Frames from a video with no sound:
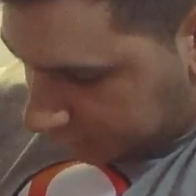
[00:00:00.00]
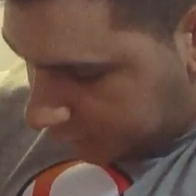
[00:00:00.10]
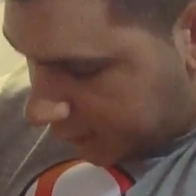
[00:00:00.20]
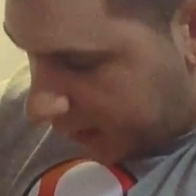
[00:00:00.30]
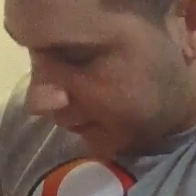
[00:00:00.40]

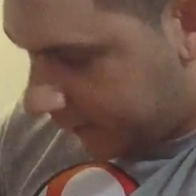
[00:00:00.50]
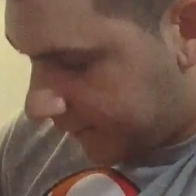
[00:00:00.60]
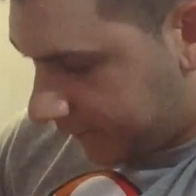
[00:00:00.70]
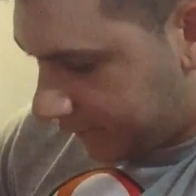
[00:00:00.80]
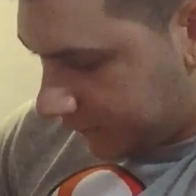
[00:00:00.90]
Now,
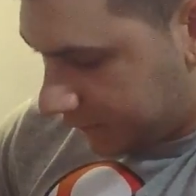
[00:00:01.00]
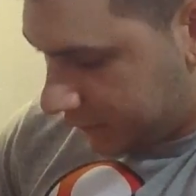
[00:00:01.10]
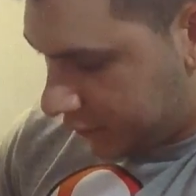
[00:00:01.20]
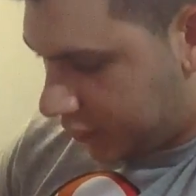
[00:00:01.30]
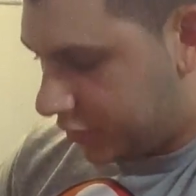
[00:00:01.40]

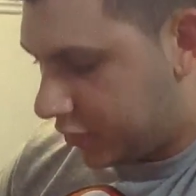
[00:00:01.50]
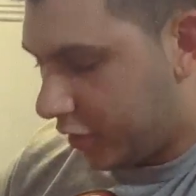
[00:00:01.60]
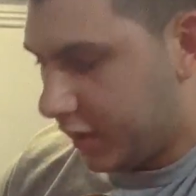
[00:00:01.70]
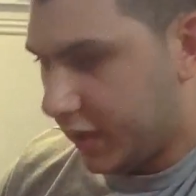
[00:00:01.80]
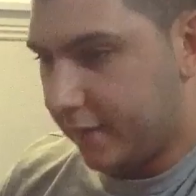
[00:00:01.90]

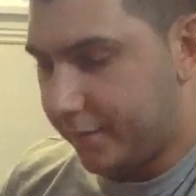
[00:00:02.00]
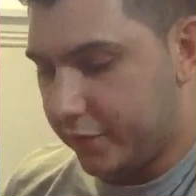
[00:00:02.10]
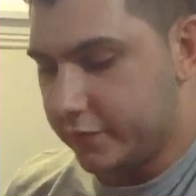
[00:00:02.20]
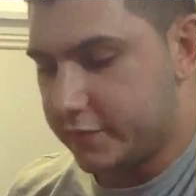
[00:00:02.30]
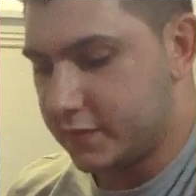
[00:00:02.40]
don't get
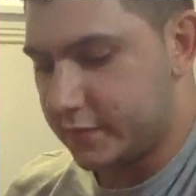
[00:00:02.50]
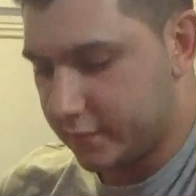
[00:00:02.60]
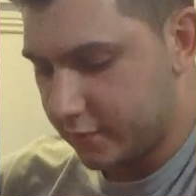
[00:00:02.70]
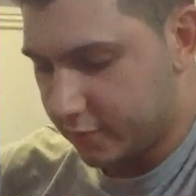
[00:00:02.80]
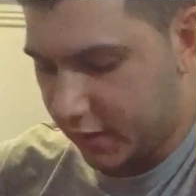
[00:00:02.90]
confused,
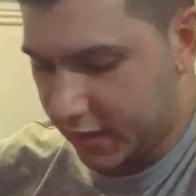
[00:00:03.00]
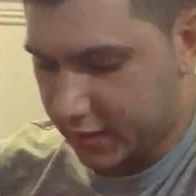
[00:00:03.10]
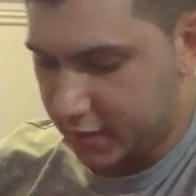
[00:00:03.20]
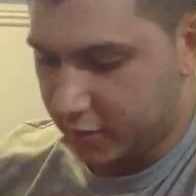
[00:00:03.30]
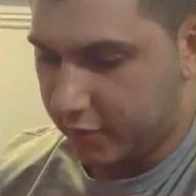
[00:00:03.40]
like
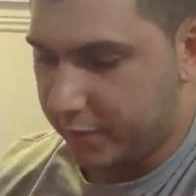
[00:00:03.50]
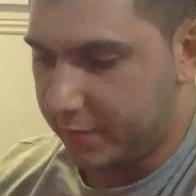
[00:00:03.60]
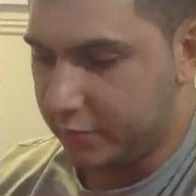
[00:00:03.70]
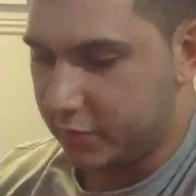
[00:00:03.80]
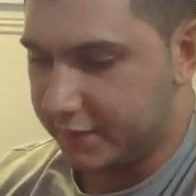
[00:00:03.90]
a lot of
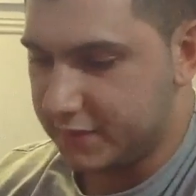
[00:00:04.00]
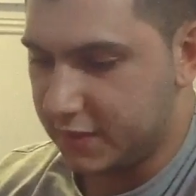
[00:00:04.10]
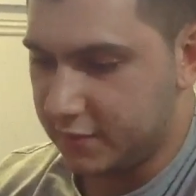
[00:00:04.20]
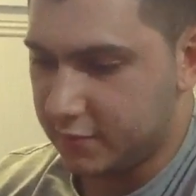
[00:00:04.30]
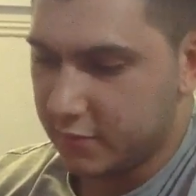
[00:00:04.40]
people I've
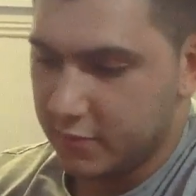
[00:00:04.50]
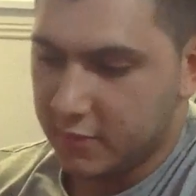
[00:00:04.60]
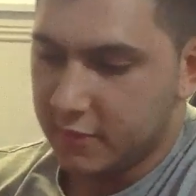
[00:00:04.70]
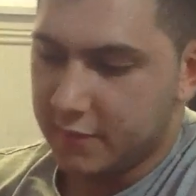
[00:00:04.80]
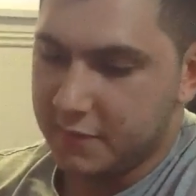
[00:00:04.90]
seen.
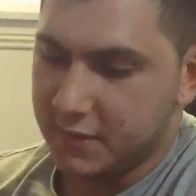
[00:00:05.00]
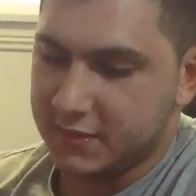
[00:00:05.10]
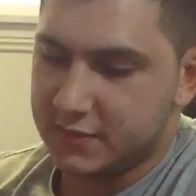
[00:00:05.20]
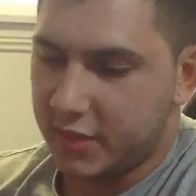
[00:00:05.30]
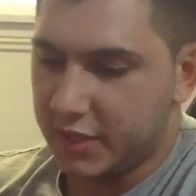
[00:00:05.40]

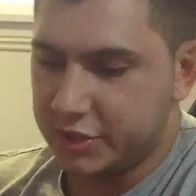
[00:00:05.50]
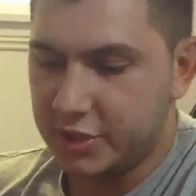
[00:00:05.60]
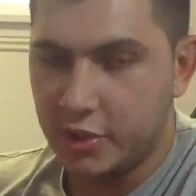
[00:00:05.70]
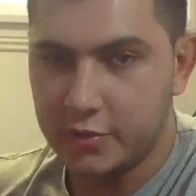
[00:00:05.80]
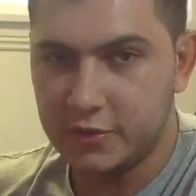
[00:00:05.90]
These don't actually
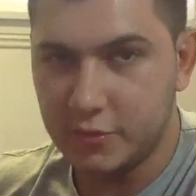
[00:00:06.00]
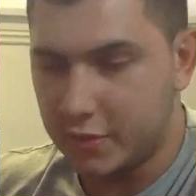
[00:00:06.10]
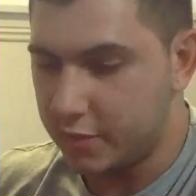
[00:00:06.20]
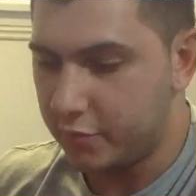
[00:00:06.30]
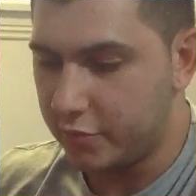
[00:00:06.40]
go into your
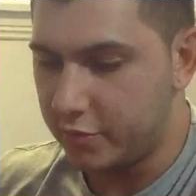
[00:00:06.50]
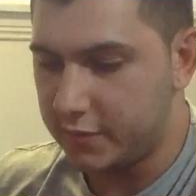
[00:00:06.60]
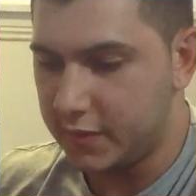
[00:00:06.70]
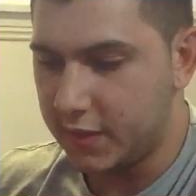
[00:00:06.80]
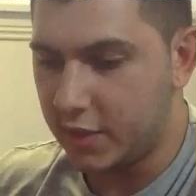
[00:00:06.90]
motherboard or
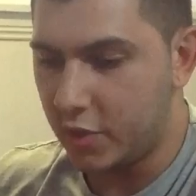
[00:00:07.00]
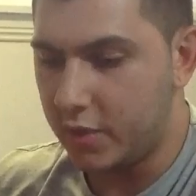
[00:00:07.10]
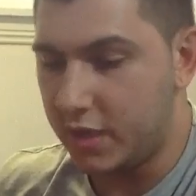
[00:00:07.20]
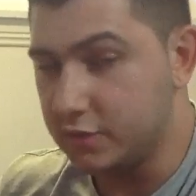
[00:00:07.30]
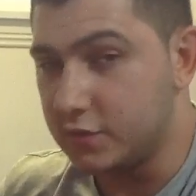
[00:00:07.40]
anything, they go
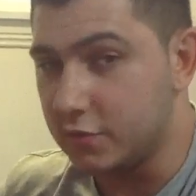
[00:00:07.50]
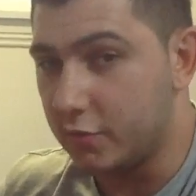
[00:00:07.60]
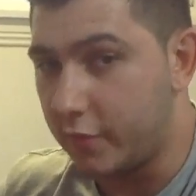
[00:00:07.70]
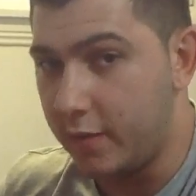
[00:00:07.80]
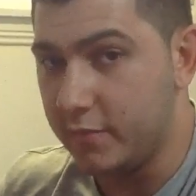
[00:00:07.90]
into the
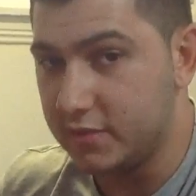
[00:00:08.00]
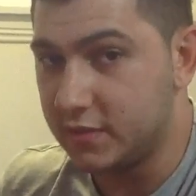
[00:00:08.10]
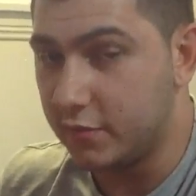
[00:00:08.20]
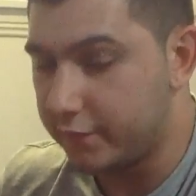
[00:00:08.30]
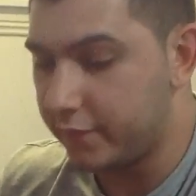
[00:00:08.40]
RAM
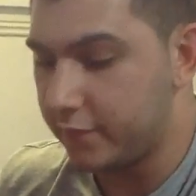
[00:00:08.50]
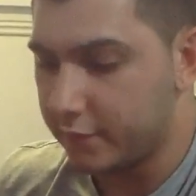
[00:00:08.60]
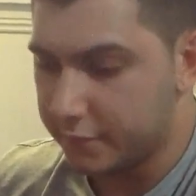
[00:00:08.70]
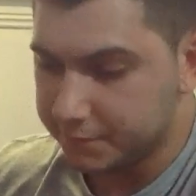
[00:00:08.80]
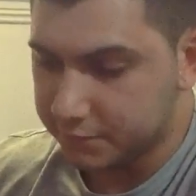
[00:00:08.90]
itself.
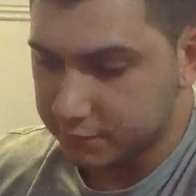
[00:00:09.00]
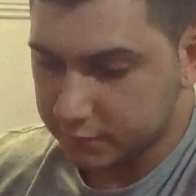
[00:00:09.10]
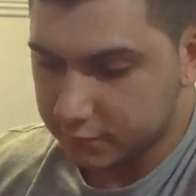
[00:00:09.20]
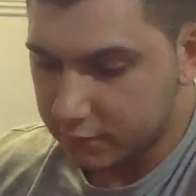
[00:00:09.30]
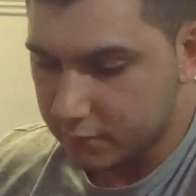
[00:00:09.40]

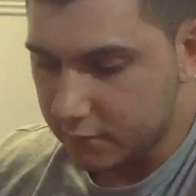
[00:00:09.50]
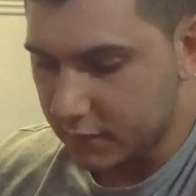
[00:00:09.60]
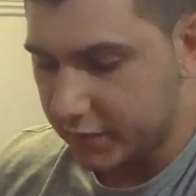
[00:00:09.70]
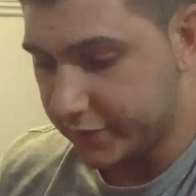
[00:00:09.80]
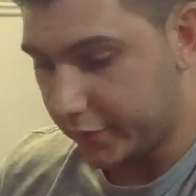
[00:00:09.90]

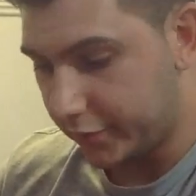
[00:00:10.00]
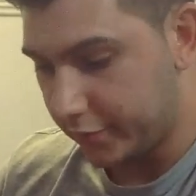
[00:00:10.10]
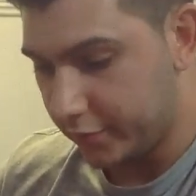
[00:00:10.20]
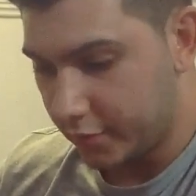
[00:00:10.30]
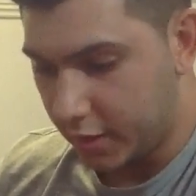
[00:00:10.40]
So,
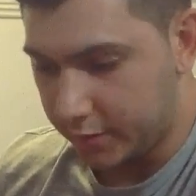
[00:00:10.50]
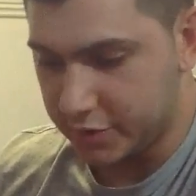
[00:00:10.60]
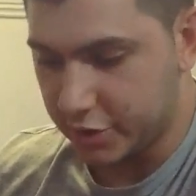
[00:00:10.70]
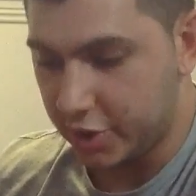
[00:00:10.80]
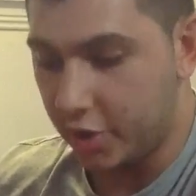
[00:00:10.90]
I'm
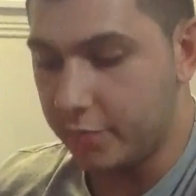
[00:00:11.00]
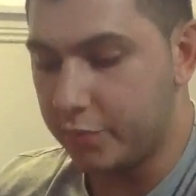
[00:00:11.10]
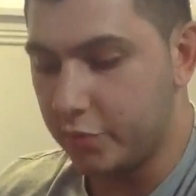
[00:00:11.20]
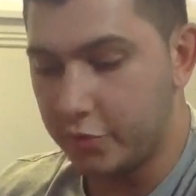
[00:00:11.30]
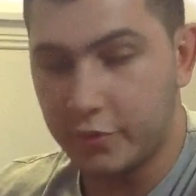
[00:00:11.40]
just going to go
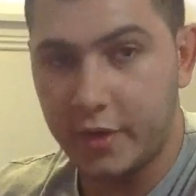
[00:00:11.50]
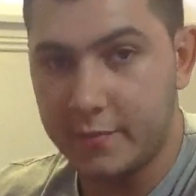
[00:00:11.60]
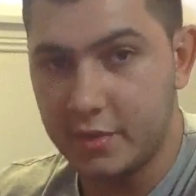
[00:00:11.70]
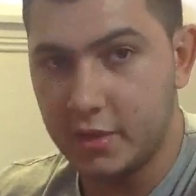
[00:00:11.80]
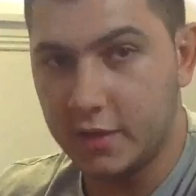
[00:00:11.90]
put all the
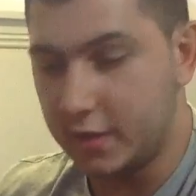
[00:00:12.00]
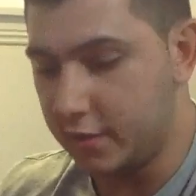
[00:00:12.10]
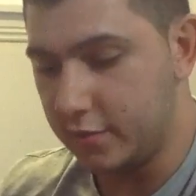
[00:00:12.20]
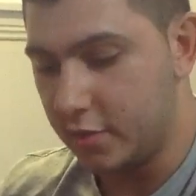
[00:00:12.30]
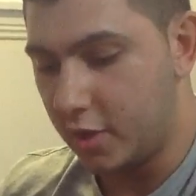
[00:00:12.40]
RAM in, and
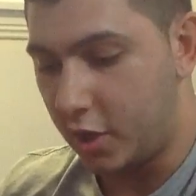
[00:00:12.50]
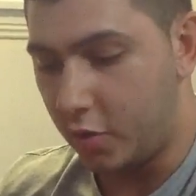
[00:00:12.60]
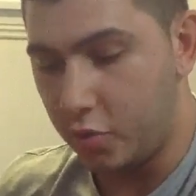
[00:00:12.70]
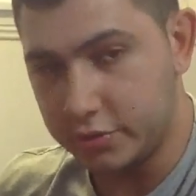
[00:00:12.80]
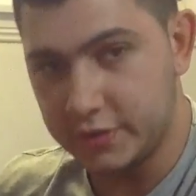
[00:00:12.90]
then
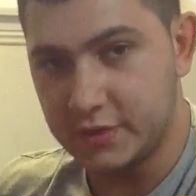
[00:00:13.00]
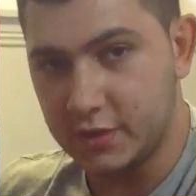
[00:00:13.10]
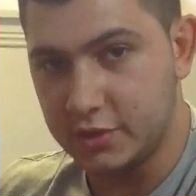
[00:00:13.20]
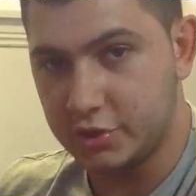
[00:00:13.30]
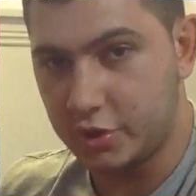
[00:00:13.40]
I'll hook this
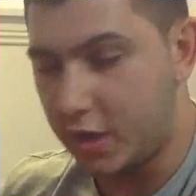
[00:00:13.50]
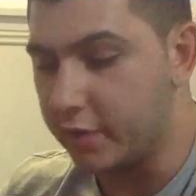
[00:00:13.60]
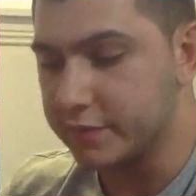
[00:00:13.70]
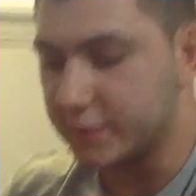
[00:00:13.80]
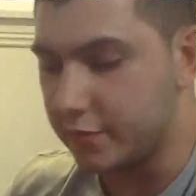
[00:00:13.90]
in and show you
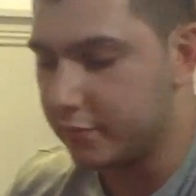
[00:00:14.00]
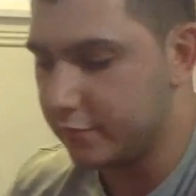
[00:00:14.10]
how it's done.